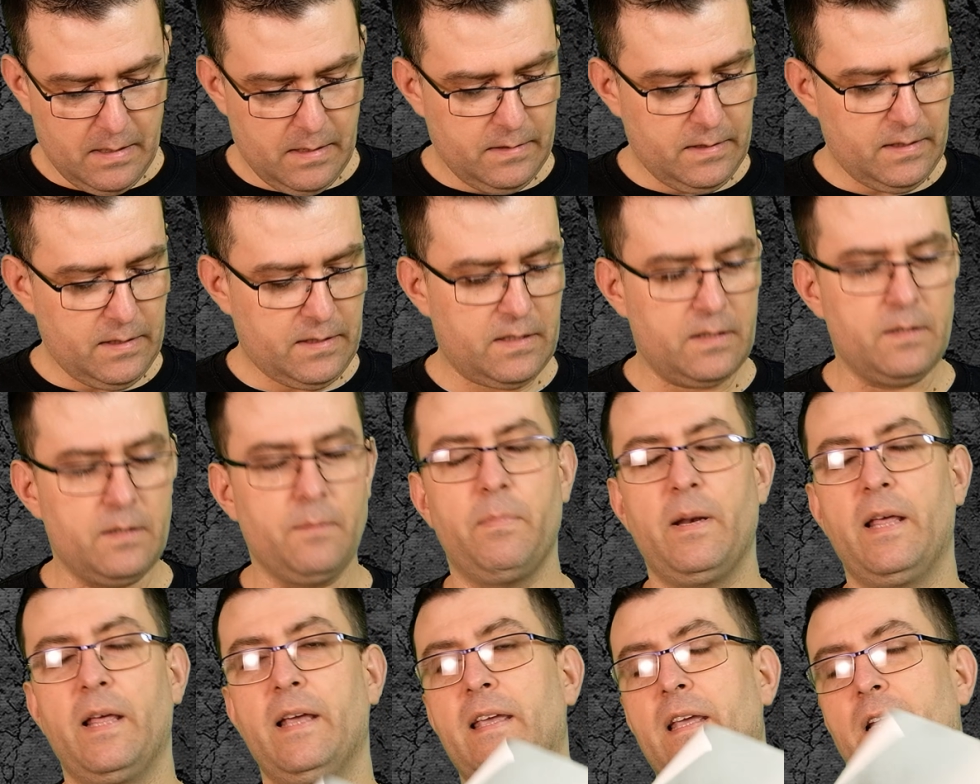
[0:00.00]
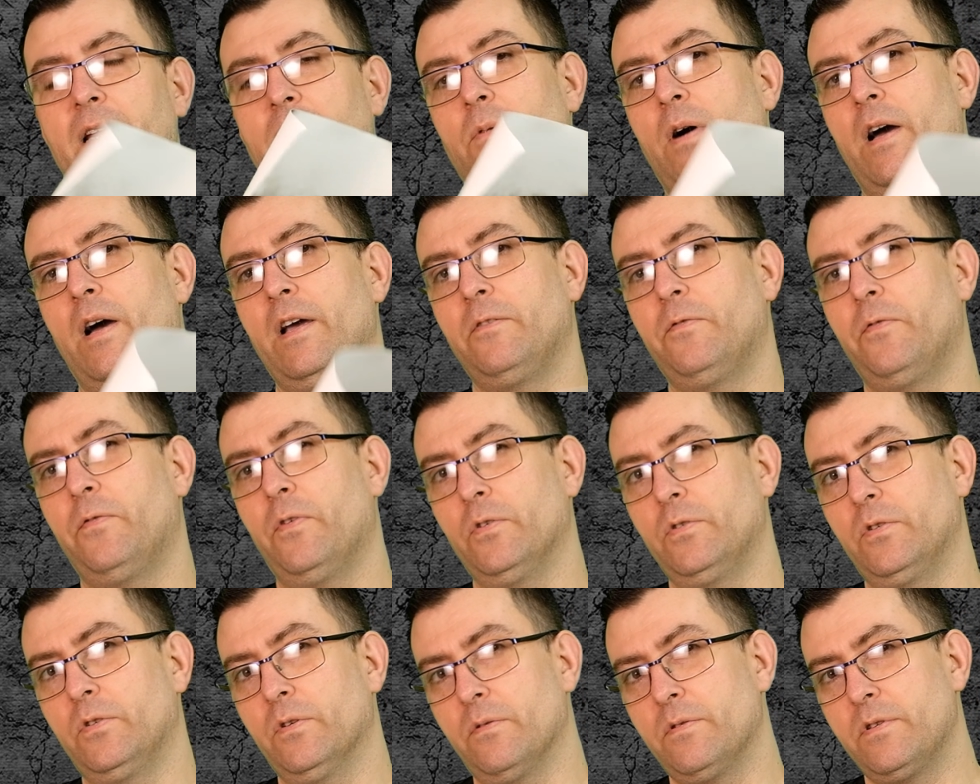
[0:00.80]
this is a black and white
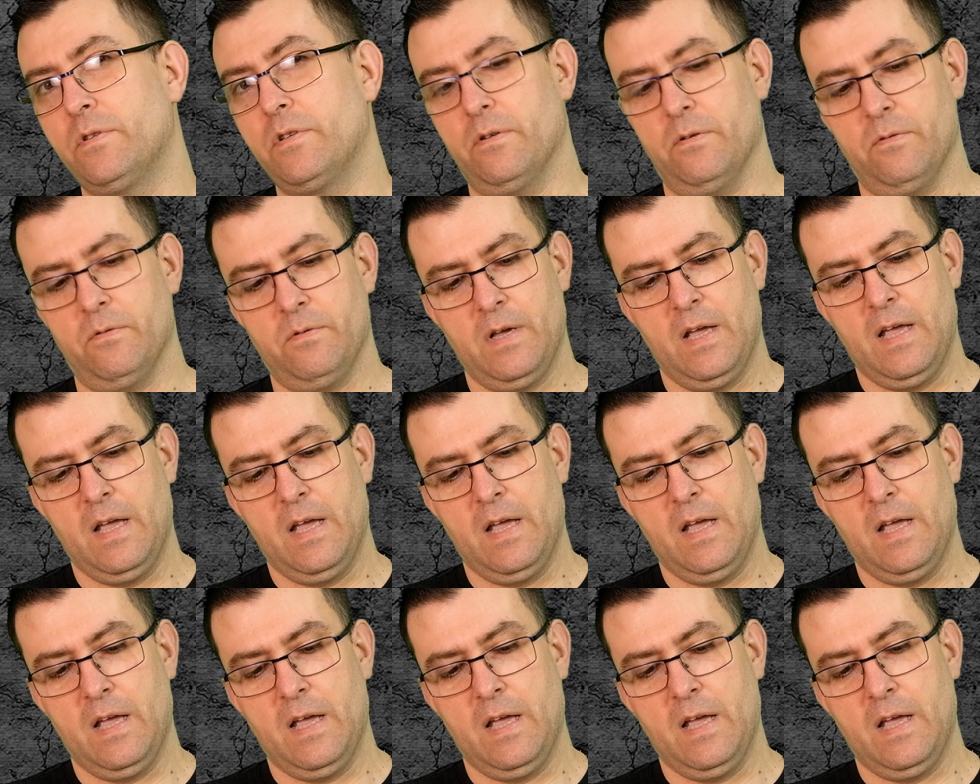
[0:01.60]
photo so